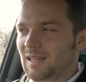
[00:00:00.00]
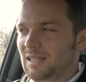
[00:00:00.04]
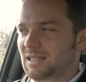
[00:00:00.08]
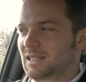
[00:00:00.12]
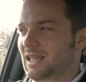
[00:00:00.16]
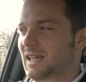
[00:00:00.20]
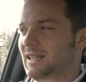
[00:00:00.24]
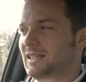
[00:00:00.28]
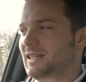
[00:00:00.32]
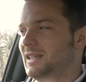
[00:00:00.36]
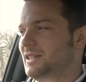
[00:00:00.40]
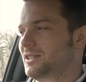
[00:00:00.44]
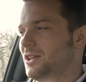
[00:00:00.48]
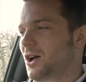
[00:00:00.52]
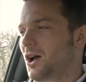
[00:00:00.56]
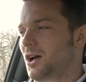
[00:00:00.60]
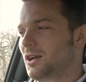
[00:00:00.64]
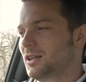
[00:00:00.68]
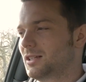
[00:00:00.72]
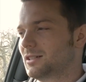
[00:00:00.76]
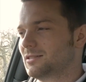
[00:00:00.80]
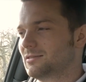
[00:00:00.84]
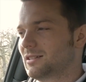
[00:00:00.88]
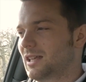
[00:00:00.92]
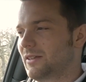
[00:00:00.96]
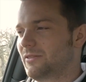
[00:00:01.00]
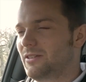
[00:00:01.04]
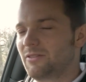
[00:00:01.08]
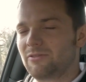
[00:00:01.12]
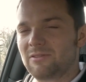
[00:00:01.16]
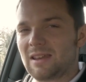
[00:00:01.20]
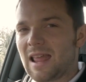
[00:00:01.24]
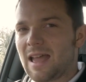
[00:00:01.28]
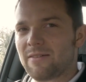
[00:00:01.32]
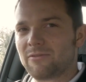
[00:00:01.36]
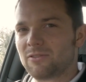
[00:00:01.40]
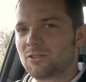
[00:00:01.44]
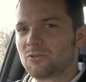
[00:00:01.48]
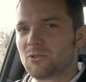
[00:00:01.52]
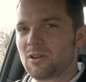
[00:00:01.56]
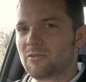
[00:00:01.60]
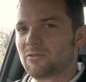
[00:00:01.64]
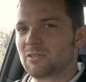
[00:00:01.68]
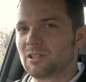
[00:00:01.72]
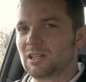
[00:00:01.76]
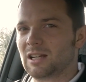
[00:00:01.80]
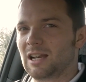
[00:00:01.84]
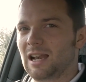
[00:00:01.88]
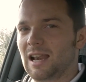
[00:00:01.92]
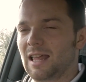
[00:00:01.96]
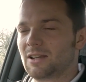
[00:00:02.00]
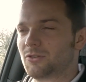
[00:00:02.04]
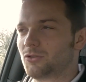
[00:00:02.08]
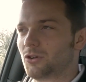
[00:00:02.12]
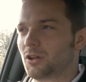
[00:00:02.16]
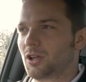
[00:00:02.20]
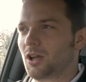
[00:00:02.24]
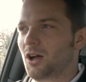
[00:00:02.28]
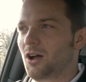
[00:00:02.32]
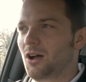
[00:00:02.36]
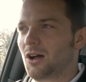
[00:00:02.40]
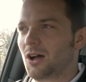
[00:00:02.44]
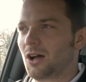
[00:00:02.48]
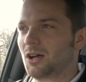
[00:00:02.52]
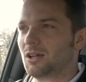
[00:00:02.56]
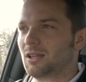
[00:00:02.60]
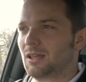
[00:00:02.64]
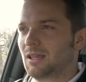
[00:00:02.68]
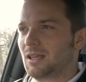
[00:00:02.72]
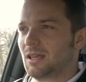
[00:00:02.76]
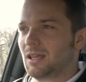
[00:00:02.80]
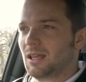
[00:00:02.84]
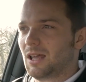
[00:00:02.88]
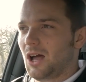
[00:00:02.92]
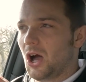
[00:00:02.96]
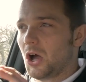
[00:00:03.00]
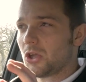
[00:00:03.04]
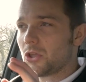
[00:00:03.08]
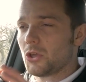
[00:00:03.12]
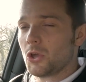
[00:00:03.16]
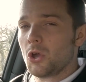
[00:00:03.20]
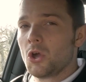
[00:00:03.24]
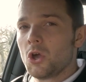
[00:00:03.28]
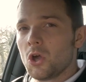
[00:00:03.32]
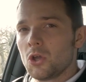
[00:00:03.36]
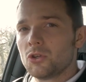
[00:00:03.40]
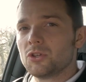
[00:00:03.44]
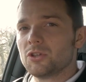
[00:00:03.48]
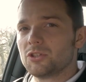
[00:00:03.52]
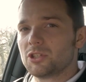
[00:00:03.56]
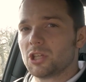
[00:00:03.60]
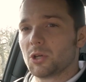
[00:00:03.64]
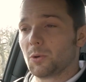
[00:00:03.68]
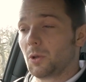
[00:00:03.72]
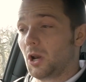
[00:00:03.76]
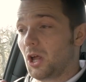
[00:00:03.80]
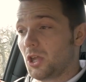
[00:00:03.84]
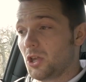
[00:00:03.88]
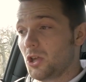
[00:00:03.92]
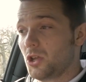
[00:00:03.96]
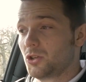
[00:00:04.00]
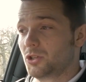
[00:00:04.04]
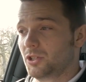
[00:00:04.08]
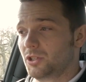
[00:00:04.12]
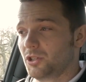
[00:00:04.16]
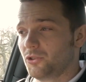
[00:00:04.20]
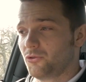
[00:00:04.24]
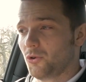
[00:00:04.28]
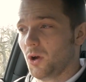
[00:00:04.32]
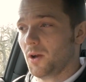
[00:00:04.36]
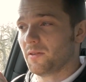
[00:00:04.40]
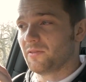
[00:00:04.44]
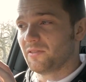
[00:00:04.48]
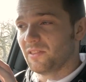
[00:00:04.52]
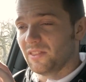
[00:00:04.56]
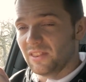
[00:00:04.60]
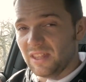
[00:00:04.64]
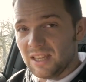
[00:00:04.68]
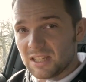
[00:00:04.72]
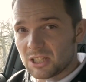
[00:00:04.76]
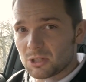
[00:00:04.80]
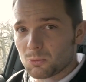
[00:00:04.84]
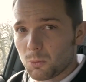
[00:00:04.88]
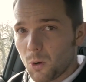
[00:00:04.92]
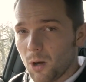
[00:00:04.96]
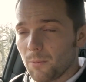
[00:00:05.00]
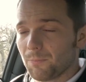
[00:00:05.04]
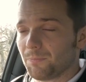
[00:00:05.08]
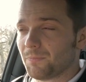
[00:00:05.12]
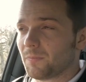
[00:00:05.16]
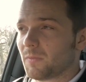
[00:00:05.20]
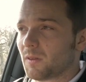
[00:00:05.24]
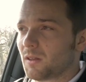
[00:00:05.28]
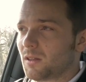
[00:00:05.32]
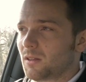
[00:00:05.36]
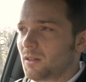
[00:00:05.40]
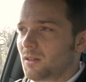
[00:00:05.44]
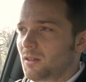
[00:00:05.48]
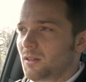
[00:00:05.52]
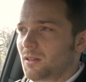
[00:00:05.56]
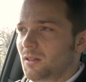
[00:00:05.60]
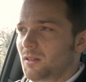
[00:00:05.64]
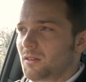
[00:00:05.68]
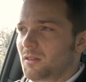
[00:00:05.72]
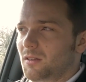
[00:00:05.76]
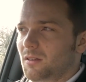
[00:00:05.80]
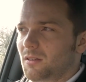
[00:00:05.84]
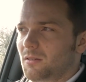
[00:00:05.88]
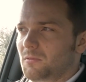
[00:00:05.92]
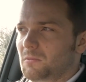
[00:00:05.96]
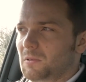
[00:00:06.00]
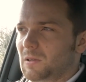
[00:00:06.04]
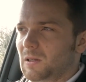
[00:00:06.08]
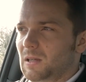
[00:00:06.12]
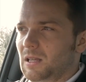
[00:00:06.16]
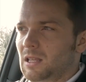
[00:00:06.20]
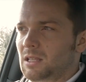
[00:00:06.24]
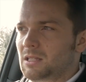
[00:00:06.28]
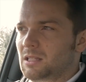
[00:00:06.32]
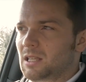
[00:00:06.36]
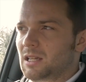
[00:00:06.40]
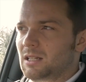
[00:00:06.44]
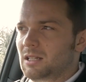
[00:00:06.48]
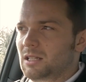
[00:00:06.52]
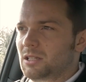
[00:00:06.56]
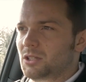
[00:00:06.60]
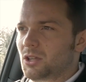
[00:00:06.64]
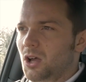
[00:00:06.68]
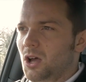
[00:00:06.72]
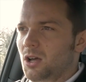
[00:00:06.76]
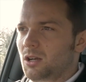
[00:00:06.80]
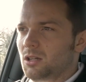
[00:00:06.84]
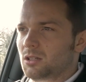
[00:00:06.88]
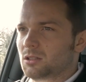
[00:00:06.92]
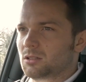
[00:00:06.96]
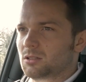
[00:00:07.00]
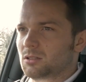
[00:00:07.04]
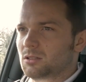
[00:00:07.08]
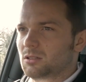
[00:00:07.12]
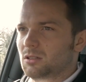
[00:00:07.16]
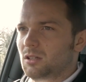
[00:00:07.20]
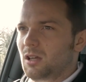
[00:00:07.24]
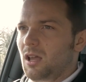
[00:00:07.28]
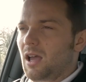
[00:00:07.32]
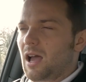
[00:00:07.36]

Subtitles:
It's deadly silent. If you've never driven an electric car, I urge you to, and I urge you to drive this one. It's deadly silent.